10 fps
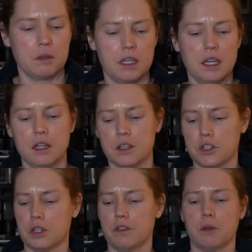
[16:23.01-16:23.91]
The kit
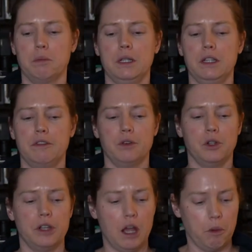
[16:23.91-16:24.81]
isn't completely full
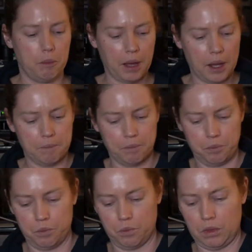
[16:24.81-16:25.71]
now, but
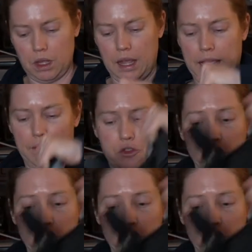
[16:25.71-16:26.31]
I have